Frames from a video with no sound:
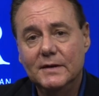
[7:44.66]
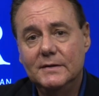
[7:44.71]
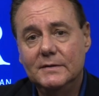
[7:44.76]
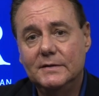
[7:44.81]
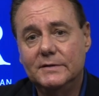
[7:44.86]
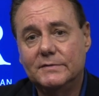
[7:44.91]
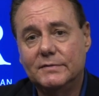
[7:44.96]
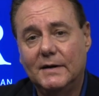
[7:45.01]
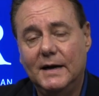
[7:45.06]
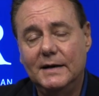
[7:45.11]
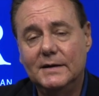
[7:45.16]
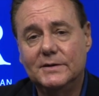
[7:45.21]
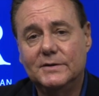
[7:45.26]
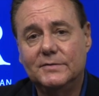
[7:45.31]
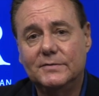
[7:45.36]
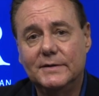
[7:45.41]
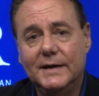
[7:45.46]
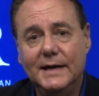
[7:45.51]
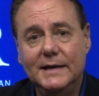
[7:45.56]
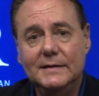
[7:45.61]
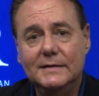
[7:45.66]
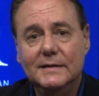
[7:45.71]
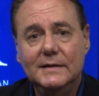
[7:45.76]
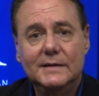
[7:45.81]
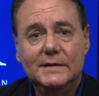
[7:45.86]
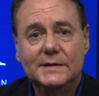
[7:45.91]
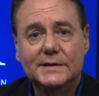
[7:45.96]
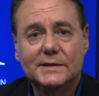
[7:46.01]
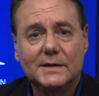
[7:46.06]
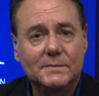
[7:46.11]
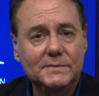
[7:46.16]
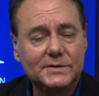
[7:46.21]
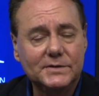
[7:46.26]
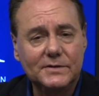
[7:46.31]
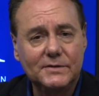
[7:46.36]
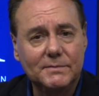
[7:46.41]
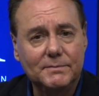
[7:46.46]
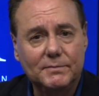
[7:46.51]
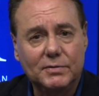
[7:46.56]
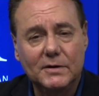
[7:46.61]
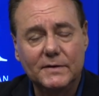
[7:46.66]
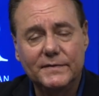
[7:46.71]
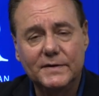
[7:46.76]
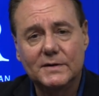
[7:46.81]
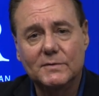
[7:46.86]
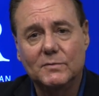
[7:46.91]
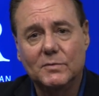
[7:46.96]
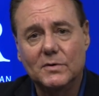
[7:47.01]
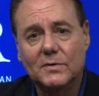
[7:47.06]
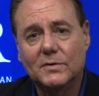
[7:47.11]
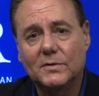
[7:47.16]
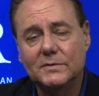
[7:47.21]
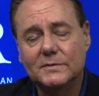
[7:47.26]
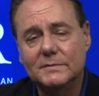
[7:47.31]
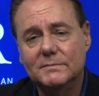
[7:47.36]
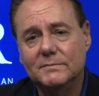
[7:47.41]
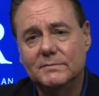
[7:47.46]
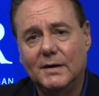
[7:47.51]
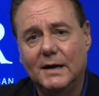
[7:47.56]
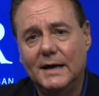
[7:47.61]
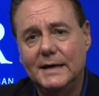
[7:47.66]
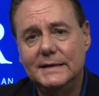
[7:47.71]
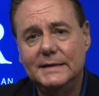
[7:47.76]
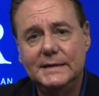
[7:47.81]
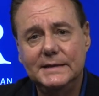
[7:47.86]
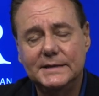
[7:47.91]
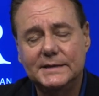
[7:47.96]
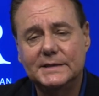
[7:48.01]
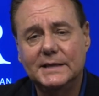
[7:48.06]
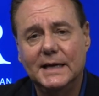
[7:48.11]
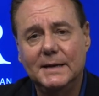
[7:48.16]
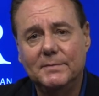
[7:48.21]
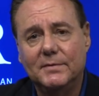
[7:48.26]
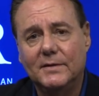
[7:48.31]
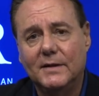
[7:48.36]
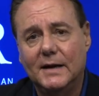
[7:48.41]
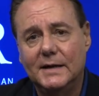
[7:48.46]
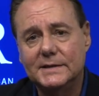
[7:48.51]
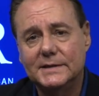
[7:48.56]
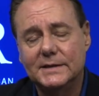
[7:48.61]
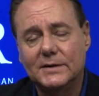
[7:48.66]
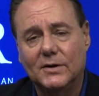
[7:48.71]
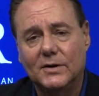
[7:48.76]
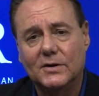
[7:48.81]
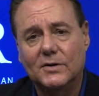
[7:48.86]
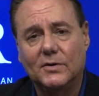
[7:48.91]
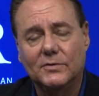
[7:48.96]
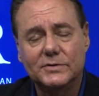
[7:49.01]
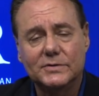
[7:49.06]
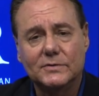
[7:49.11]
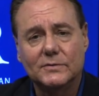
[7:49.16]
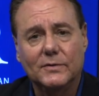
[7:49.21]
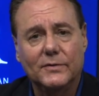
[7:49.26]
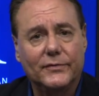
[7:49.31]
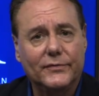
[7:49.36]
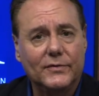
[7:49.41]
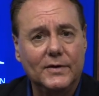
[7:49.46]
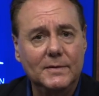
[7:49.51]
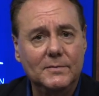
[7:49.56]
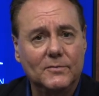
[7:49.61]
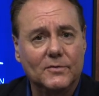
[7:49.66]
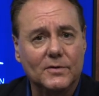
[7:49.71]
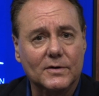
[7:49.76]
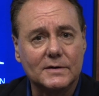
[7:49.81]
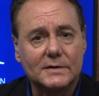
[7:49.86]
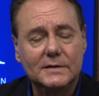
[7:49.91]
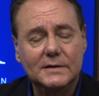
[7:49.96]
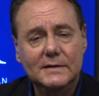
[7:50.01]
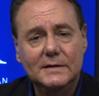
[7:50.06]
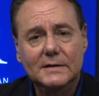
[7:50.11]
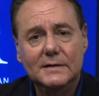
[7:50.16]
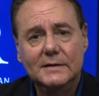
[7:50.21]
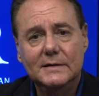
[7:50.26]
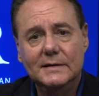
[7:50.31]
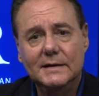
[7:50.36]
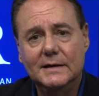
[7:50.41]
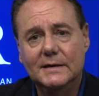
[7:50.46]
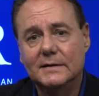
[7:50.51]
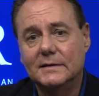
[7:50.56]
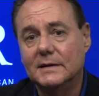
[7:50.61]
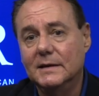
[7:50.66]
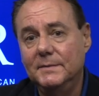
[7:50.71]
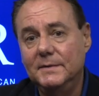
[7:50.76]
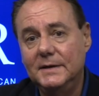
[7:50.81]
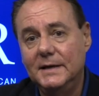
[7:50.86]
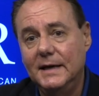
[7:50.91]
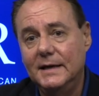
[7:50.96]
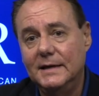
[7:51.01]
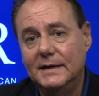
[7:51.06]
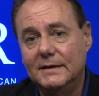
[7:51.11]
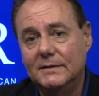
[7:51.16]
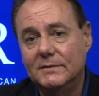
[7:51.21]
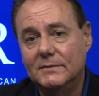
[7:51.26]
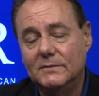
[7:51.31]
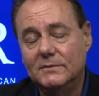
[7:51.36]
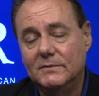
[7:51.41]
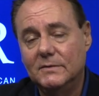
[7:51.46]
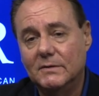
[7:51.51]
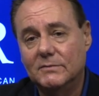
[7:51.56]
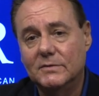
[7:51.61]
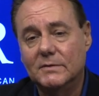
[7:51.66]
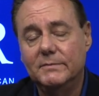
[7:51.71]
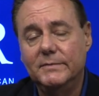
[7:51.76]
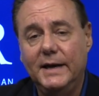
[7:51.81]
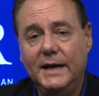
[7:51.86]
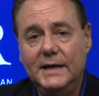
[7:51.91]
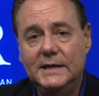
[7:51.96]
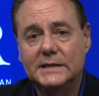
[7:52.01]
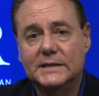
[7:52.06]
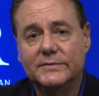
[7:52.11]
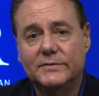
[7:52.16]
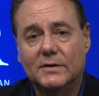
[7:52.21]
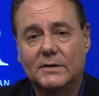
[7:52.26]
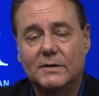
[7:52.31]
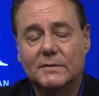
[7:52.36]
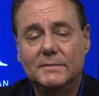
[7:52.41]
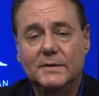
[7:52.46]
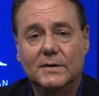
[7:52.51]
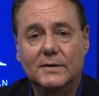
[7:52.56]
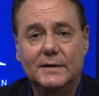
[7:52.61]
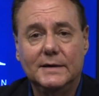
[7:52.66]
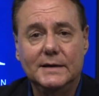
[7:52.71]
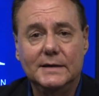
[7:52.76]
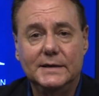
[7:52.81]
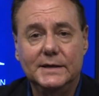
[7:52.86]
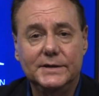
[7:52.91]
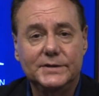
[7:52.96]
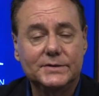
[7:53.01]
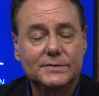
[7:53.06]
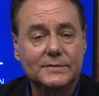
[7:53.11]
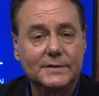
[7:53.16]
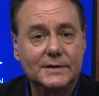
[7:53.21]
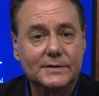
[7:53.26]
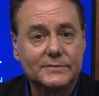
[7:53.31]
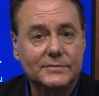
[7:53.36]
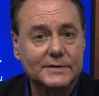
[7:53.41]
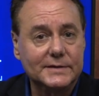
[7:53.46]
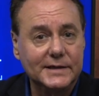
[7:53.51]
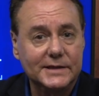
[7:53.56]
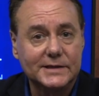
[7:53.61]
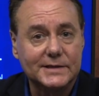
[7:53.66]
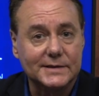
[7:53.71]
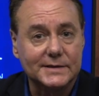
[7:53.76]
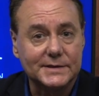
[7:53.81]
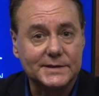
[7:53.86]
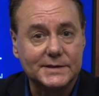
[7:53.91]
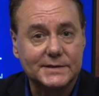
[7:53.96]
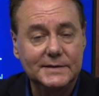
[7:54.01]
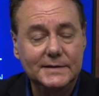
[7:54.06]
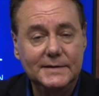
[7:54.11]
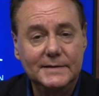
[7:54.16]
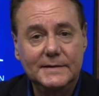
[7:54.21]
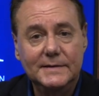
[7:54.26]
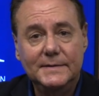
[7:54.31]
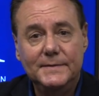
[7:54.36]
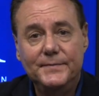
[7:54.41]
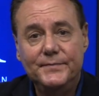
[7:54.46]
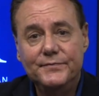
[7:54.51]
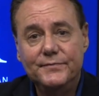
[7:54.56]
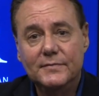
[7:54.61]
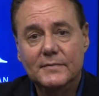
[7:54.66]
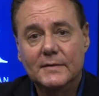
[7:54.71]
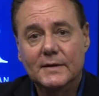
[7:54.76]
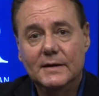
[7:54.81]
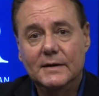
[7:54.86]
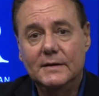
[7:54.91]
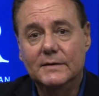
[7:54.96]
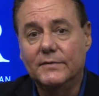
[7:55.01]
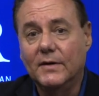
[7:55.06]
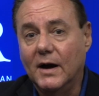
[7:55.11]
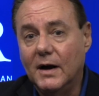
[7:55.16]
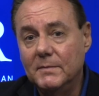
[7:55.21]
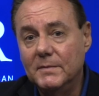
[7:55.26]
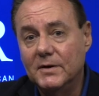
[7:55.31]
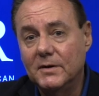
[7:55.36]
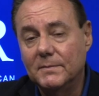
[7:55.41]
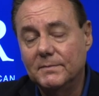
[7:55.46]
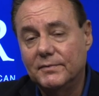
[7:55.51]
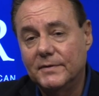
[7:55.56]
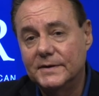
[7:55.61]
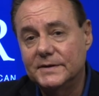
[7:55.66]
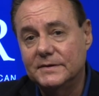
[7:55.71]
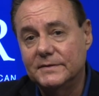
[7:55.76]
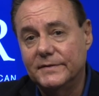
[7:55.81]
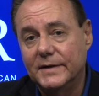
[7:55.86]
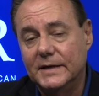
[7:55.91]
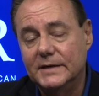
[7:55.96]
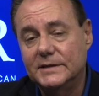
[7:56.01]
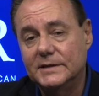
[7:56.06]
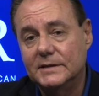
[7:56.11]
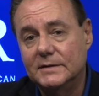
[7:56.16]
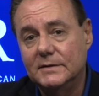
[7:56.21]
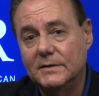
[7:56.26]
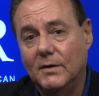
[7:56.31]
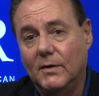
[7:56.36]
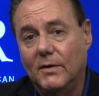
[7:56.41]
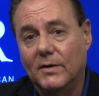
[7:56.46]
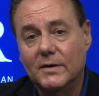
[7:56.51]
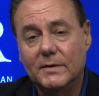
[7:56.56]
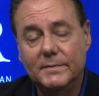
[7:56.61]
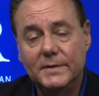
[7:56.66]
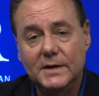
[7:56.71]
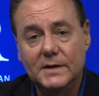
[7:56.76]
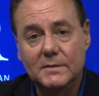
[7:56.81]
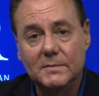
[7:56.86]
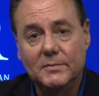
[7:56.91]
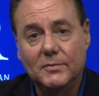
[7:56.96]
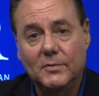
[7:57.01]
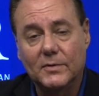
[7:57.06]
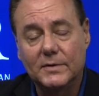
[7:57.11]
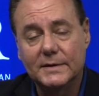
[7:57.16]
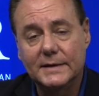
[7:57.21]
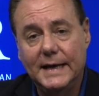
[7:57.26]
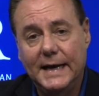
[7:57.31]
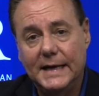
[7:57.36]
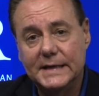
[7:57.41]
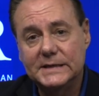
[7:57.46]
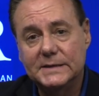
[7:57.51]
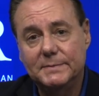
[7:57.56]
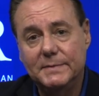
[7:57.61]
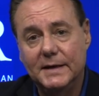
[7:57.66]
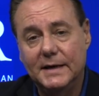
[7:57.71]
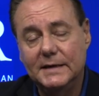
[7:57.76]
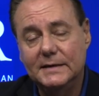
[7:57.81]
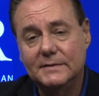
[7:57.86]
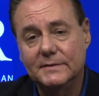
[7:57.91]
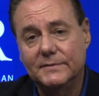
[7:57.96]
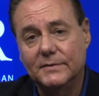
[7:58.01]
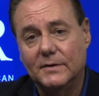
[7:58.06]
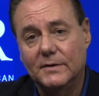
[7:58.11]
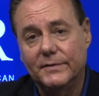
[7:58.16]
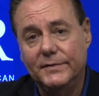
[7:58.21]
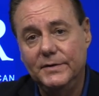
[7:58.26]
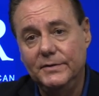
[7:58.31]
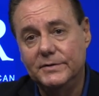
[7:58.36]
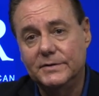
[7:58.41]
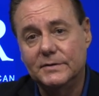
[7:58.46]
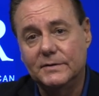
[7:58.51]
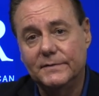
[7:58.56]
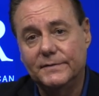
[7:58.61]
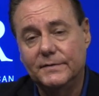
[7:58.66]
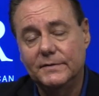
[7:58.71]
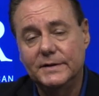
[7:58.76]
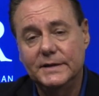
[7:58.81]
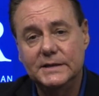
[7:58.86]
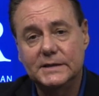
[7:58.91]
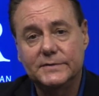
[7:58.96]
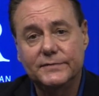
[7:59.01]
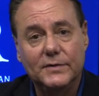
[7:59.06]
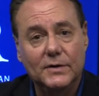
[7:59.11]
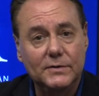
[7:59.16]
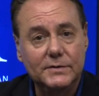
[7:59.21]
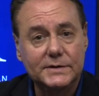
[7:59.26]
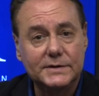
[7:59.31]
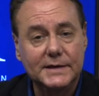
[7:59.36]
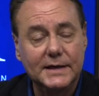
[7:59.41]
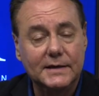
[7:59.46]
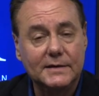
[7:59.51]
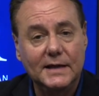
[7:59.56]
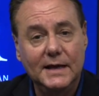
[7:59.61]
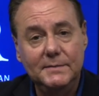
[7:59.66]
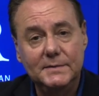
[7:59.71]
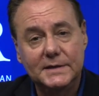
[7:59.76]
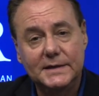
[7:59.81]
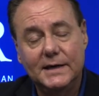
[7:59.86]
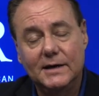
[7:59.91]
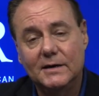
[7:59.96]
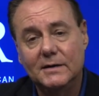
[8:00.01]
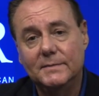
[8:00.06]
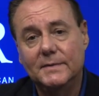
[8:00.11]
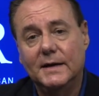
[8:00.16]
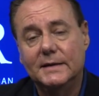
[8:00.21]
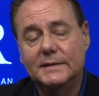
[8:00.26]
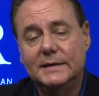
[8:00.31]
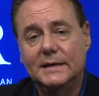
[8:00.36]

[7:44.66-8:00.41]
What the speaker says: to try to create some sort of perfect world by destabilizing our cultural framework and eliminating what remains of our American history and traditions. Environmental preservation ought to be an important aspect of our future for these folks. They claim to care about